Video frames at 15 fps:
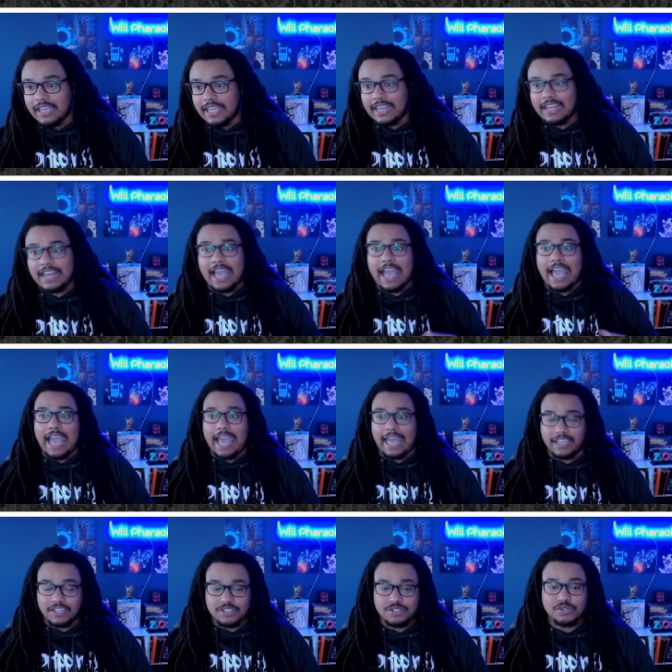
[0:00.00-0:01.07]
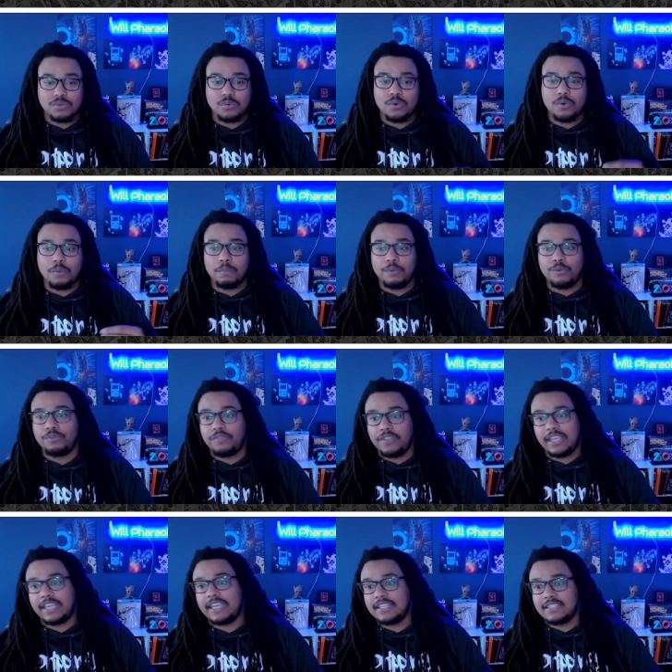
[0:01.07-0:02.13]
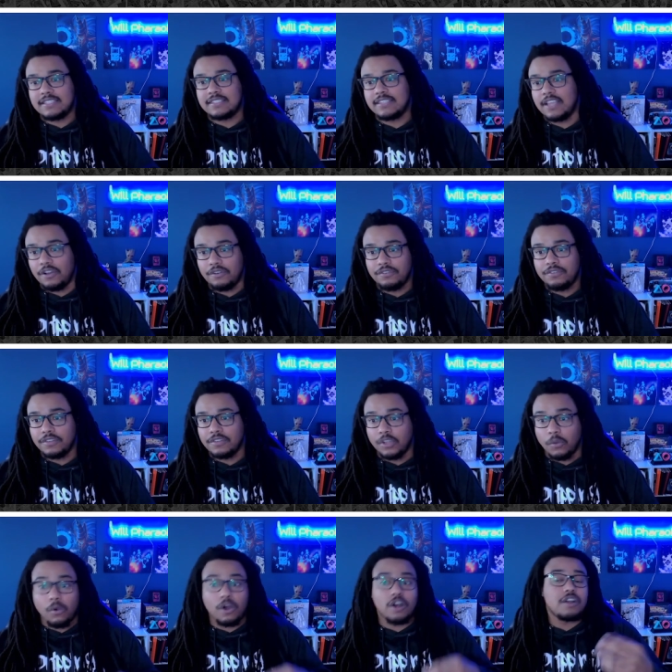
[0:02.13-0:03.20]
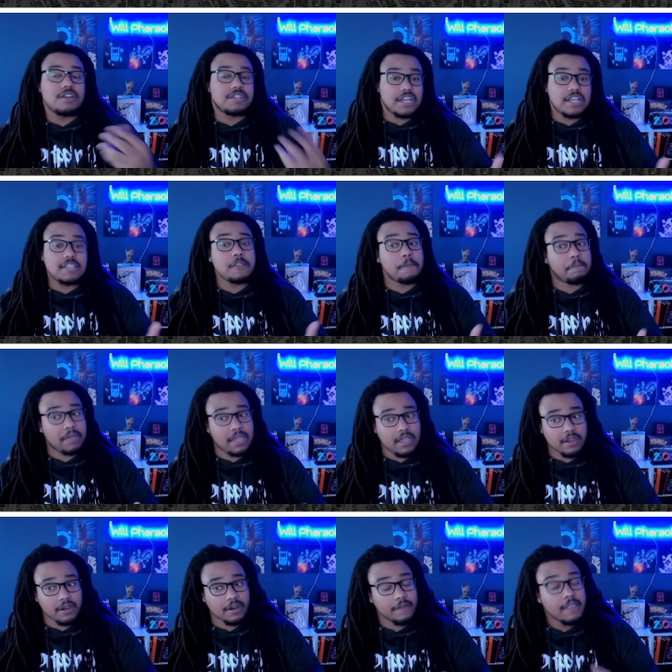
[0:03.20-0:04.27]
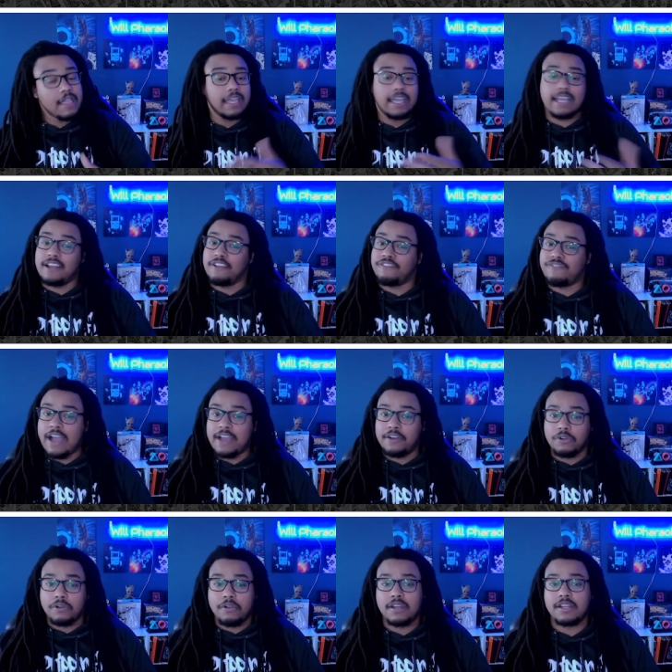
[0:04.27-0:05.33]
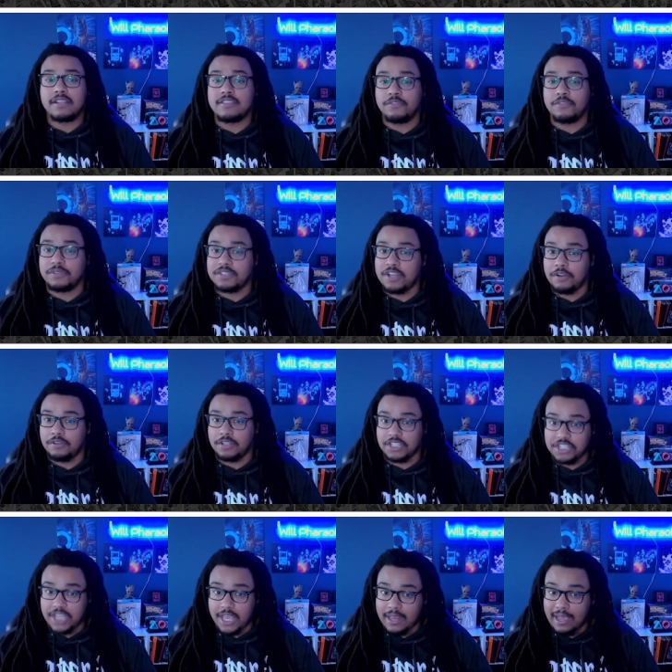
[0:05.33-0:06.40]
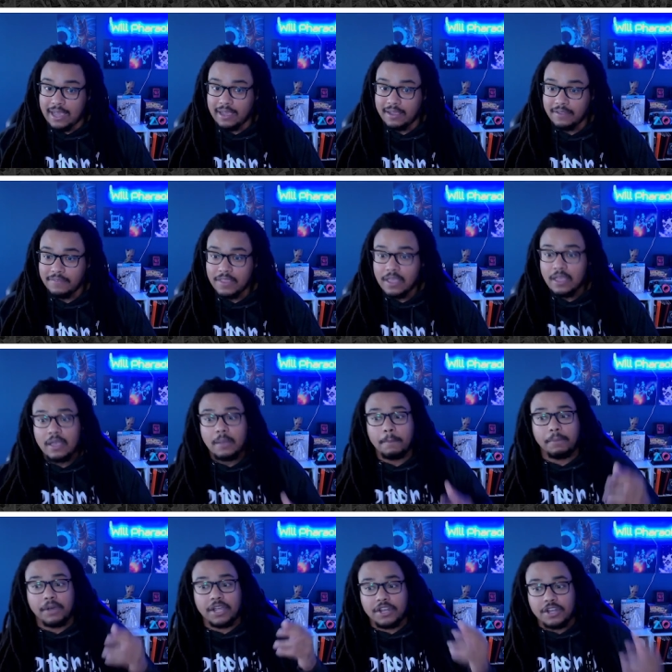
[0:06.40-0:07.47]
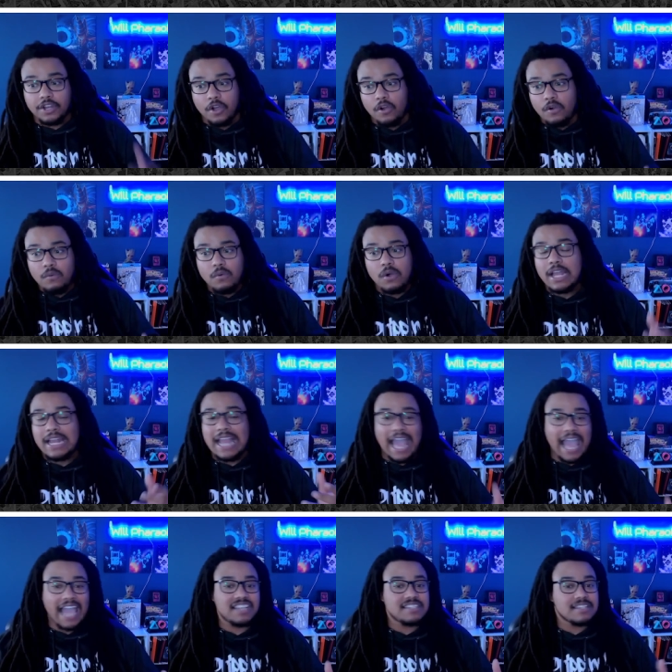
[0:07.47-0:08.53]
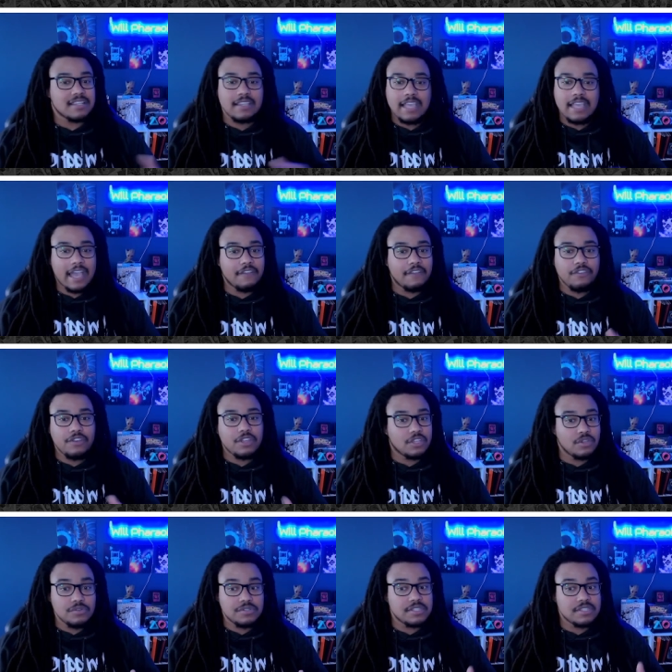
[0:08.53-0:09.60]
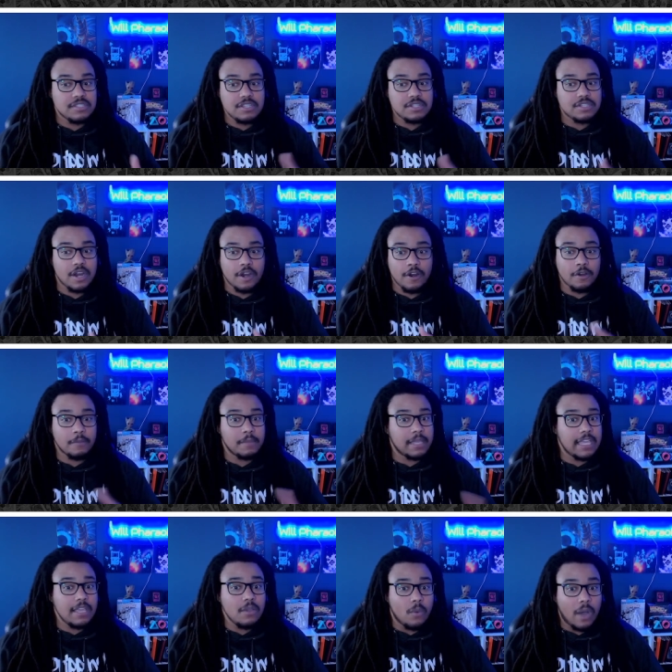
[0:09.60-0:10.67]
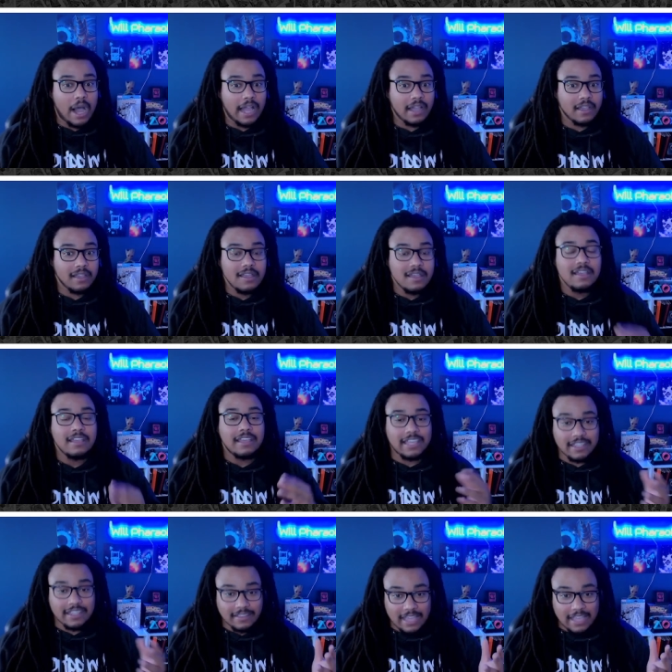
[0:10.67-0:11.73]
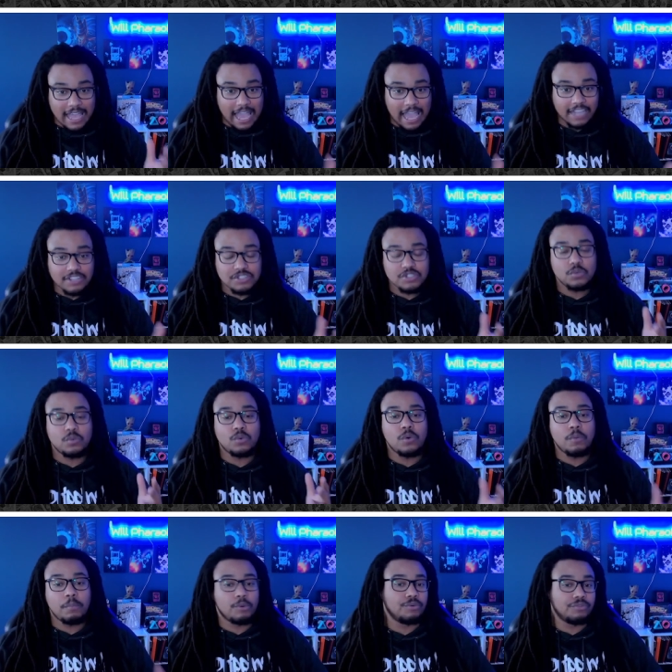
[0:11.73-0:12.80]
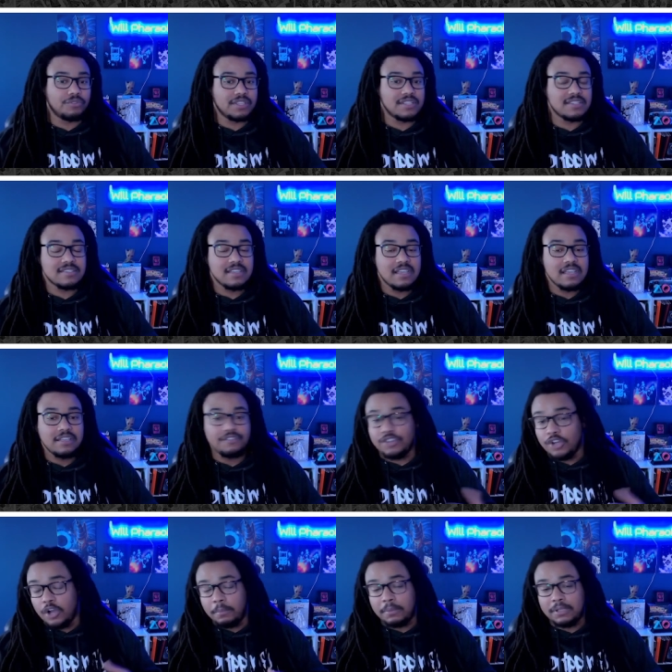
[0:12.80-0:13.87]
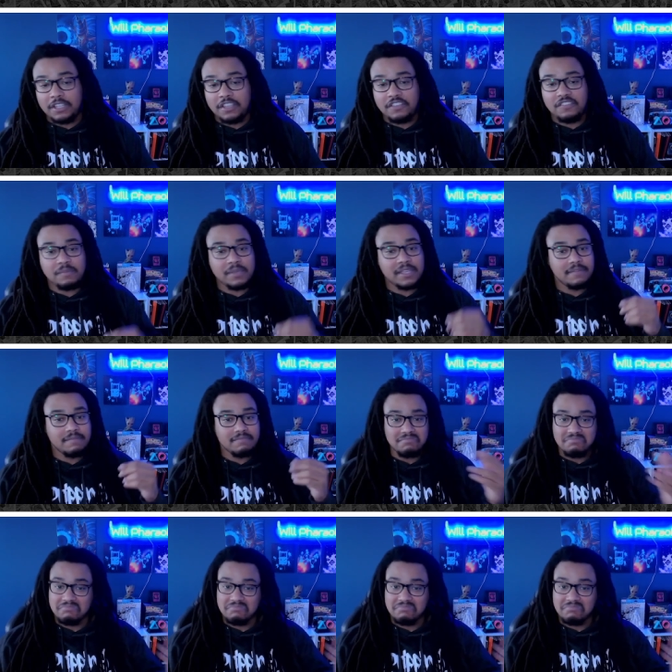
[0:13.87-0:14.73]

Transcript: in the actual movie itself. The word does appear in the final credits of Return of the Jedi, but no one actually ever uses the term Ewok in the actual movies. If you don't believe me,